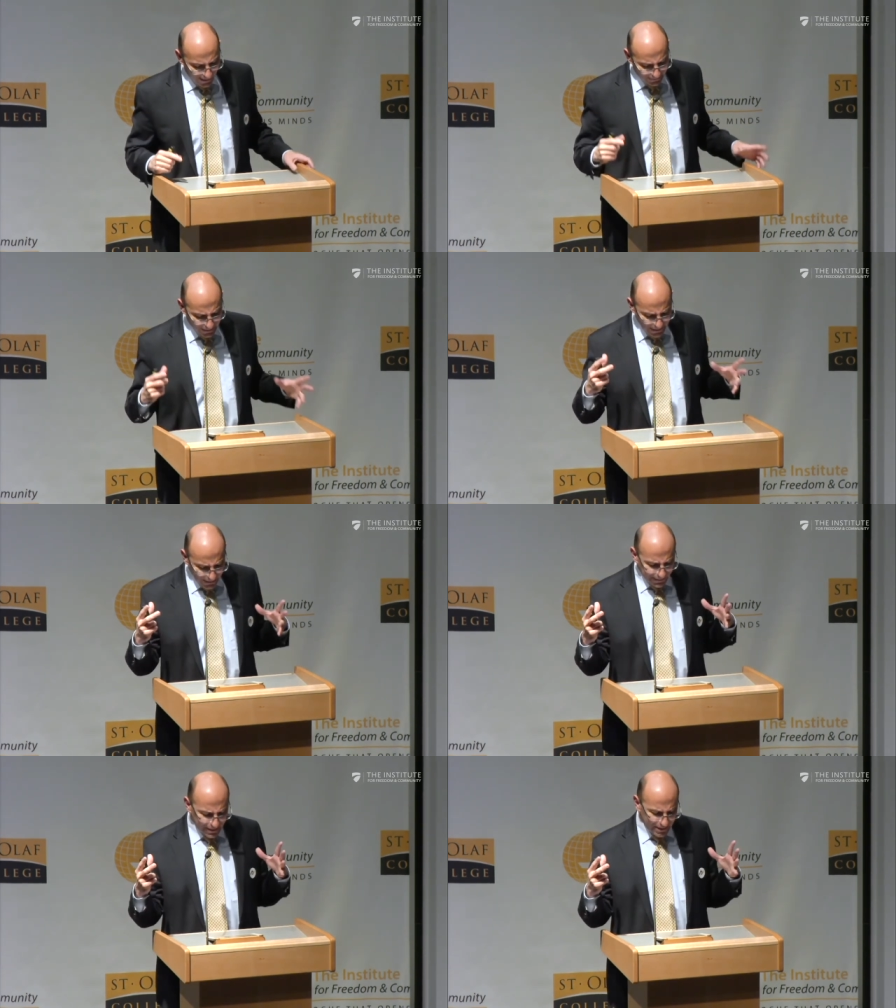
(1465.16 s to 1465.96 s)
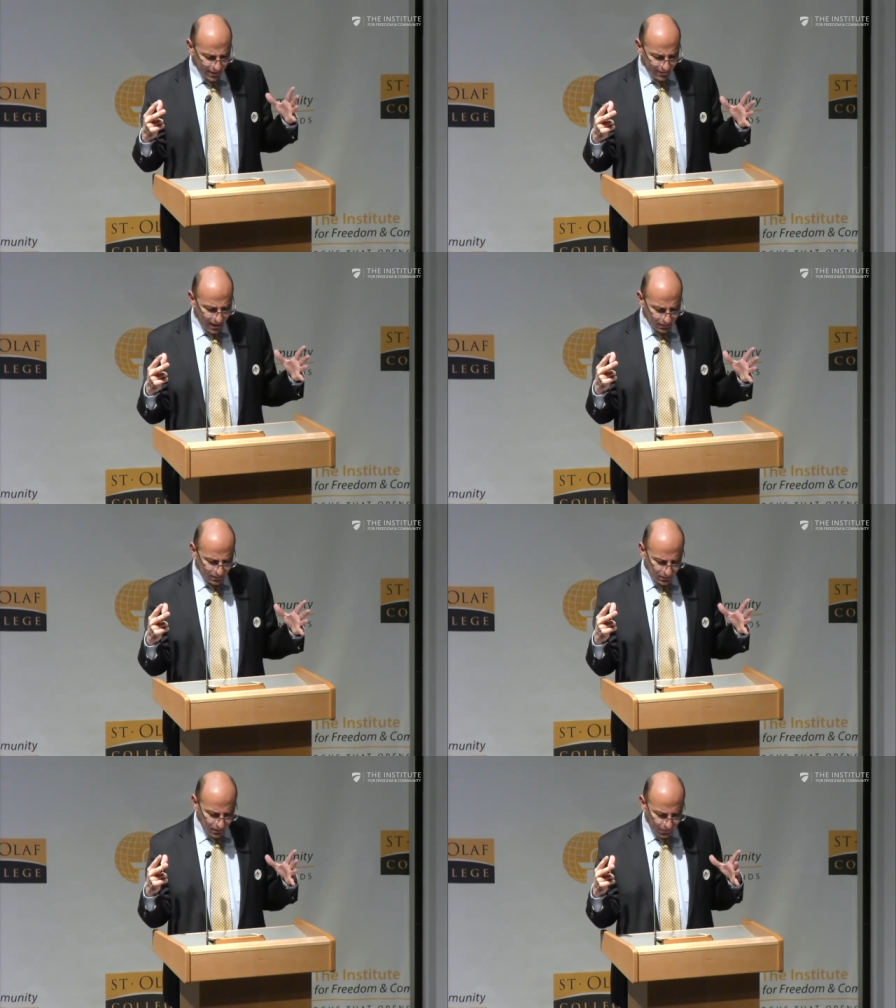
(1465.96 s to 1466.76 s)
And it's interesting
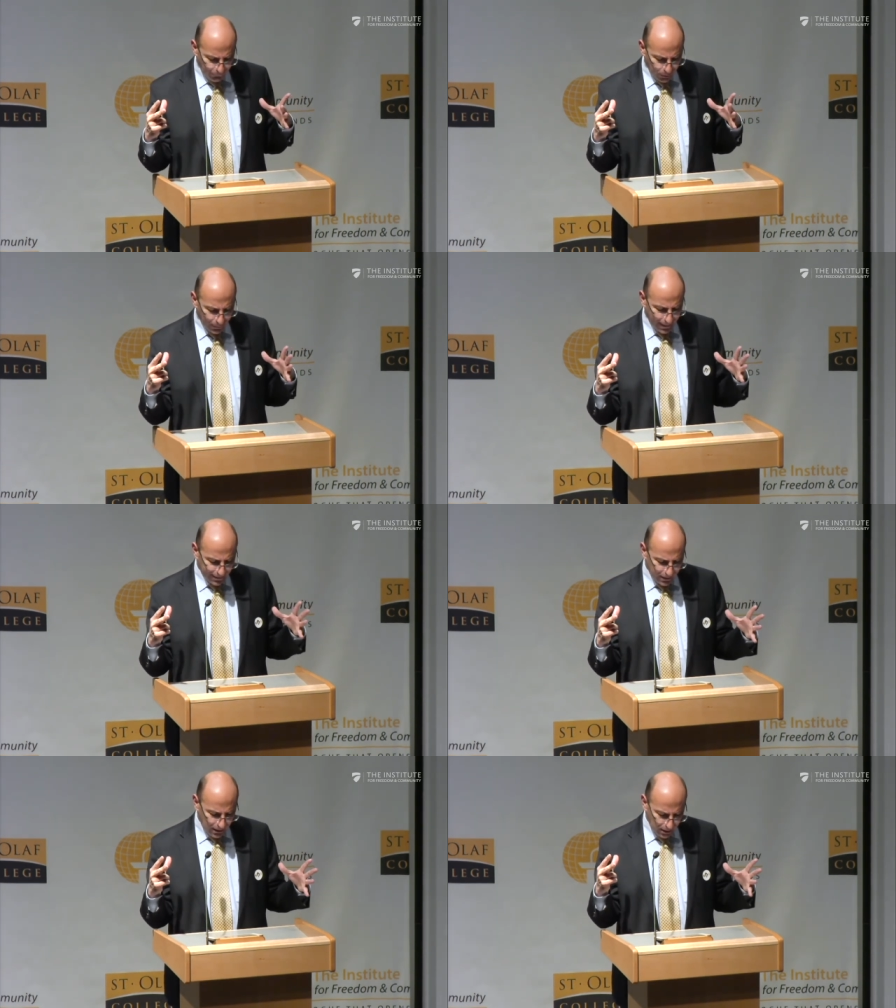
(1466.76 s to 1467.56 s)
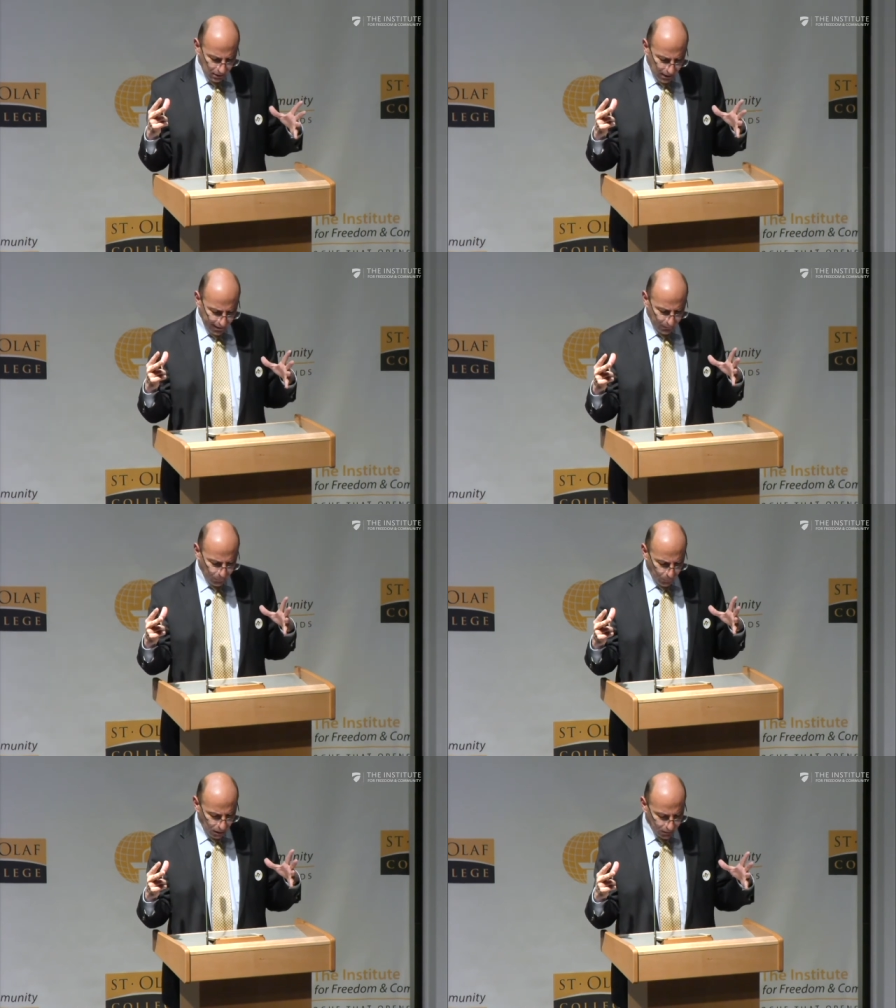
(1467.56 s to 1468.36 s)
that if we look at the Arab
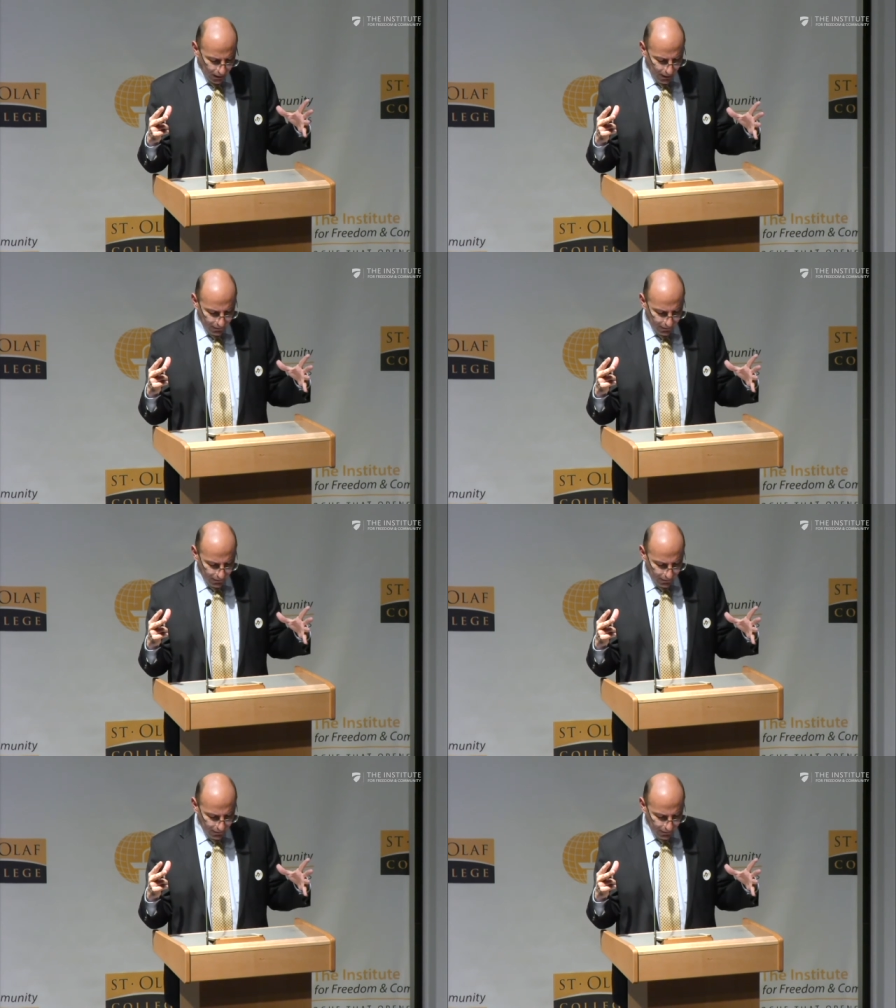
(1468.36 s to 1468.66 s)
world,